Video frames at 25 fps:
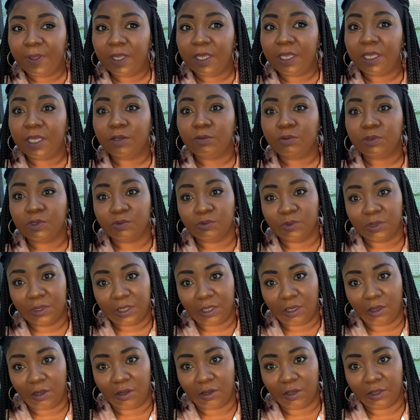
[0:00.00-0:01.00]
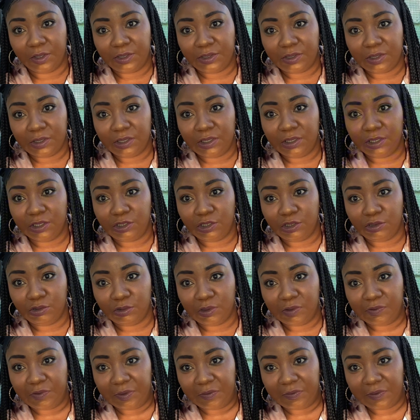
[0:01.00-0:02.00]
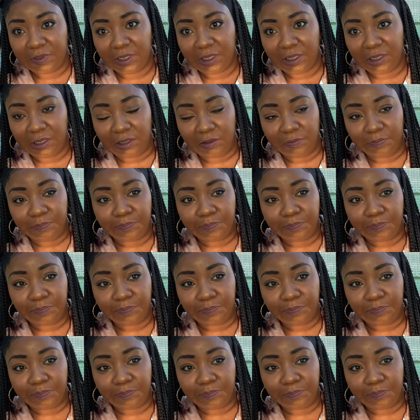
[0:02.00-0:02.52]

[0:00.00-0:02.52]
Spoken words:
It was really hard to choose 15.